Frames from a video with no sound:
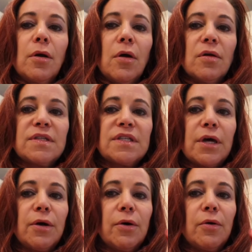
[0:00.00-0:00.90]

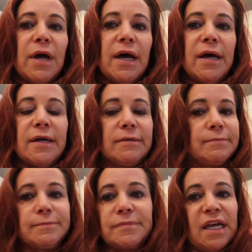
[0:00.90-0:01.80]
also
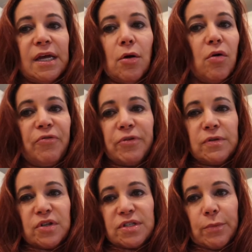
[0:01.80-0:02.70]
at Whole
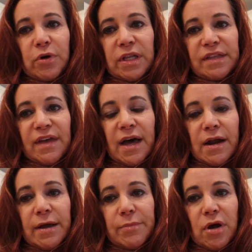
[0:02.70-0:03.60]
Foods or somewhere like
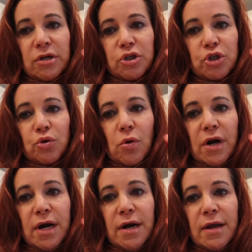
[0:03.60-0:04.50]
that. I'm not
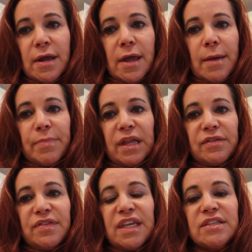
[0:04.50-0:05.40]
sure,
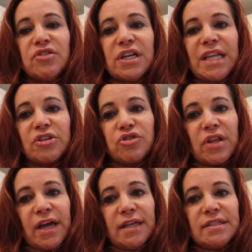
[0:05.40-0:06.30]
but these are
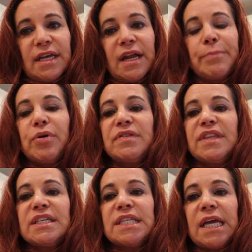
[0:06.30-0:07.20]
electrolytes, and I put
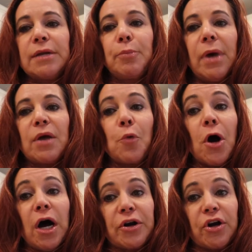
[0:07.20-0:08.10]
these in my
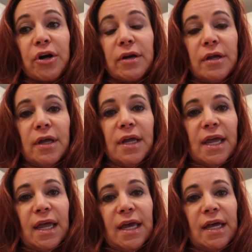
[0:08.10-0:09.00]
water,
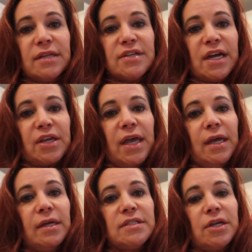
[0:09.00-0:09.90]
and I
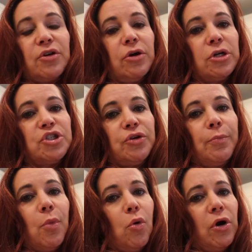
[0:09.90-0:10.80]
can't encourage you
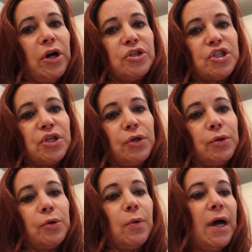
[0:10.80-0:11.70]
more
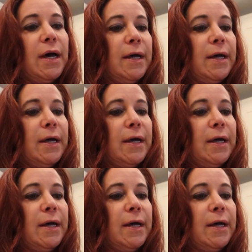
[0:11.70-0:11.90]
to